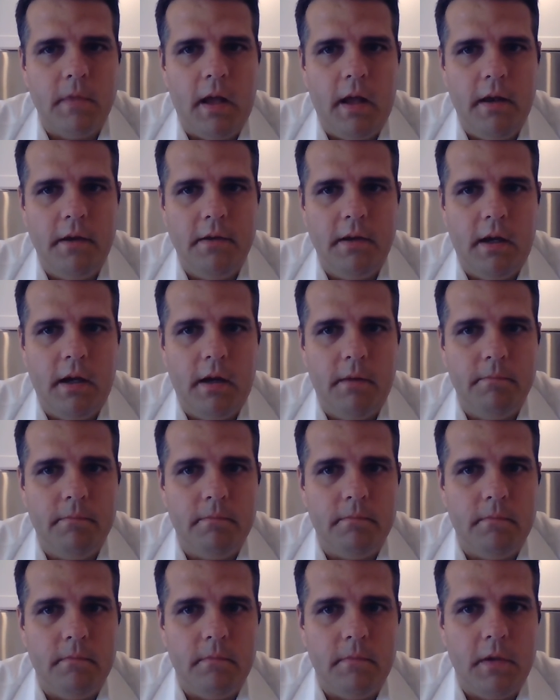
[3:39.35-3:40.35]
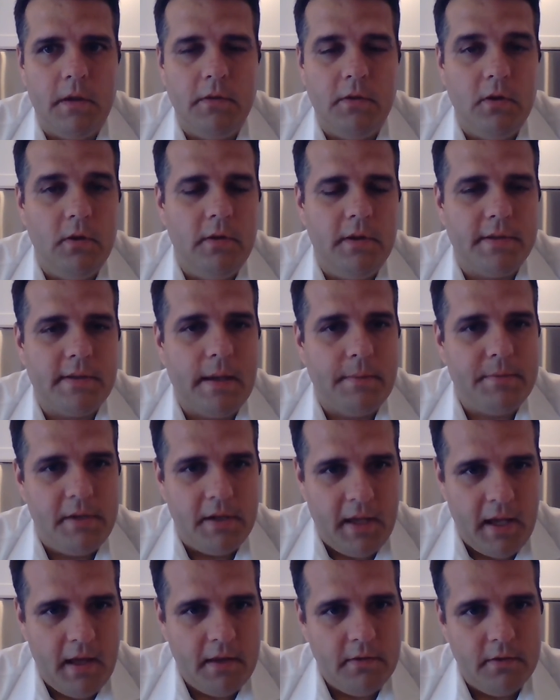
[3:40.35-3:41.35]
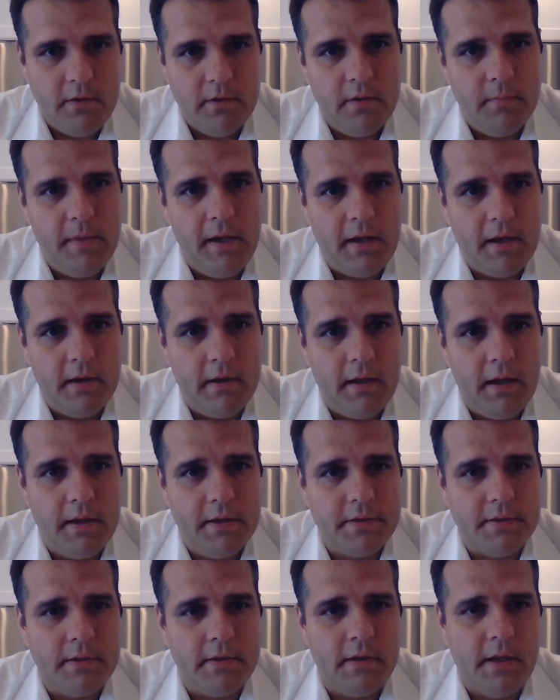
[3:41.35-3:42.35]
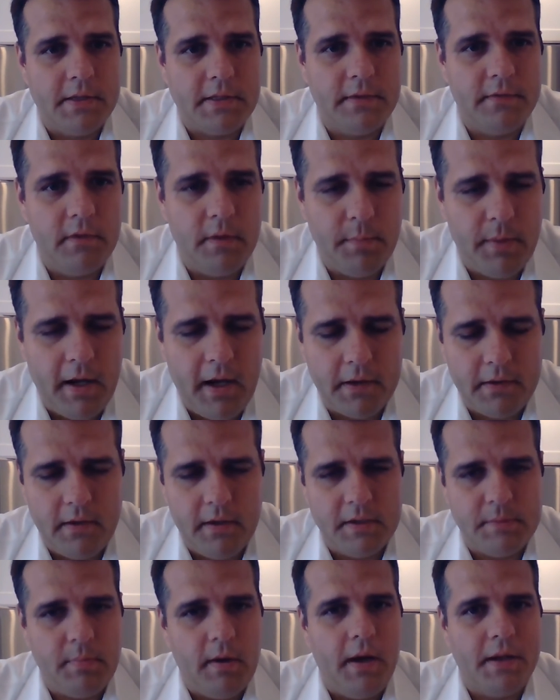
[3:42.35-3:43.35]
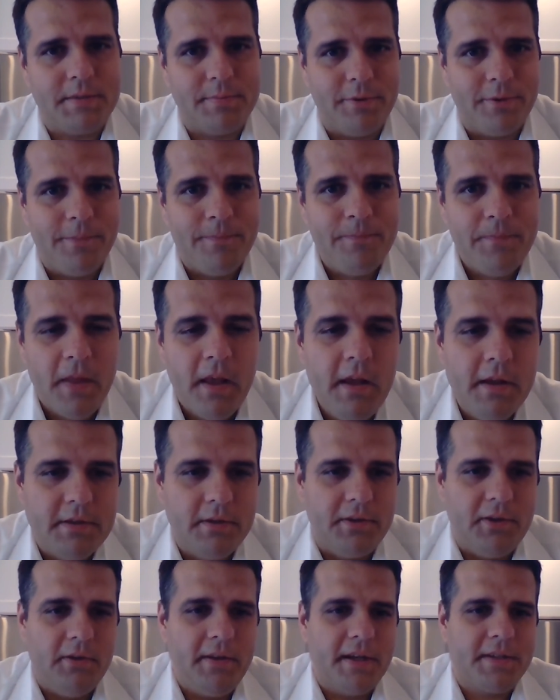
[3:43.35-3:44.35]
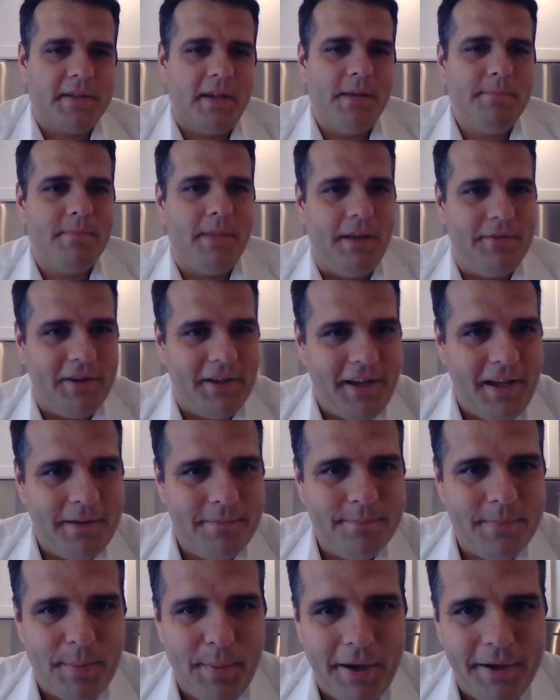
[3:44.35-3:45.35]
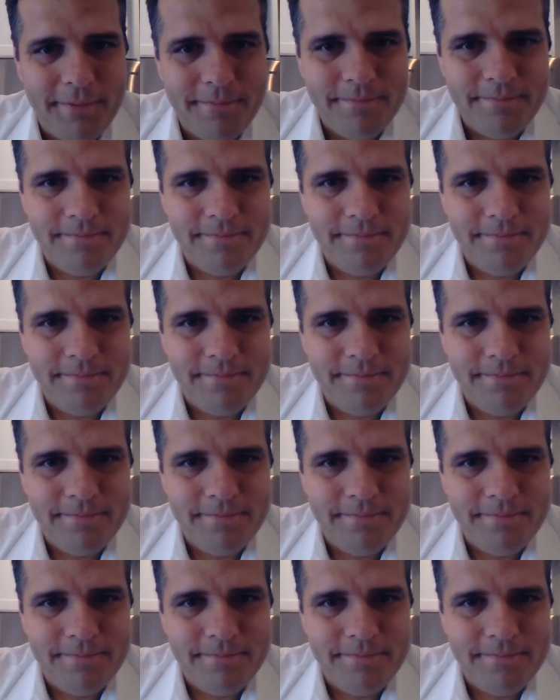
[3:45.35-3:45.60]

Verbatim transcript: and uh, do the steps you can do to make it as less of an impact as possible. So until next time, have a good day. Bye bye.